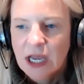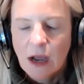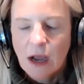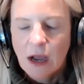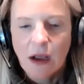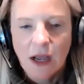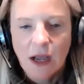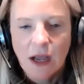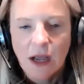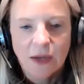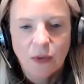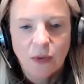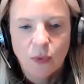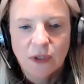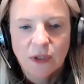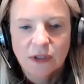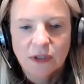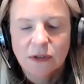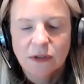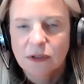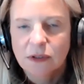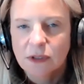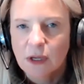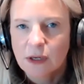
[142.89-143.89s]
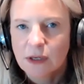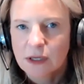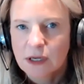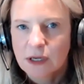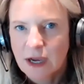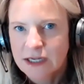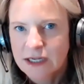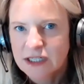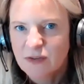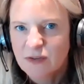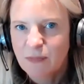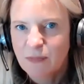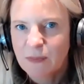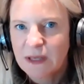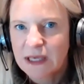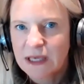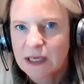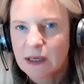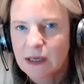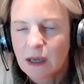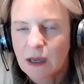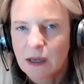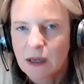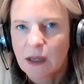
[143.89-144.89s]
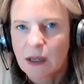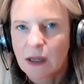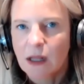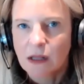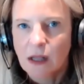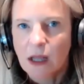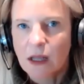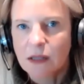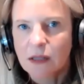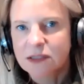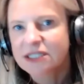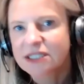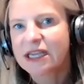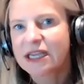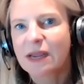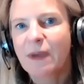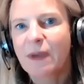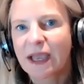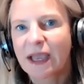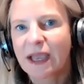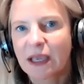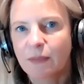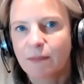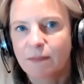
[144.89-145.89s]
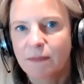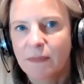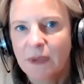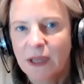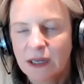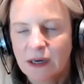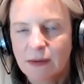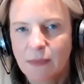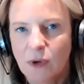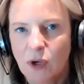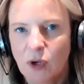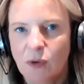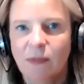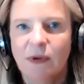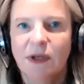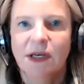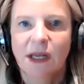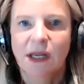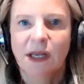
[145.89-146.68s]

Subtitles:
I will kind of I'll step back in a moment,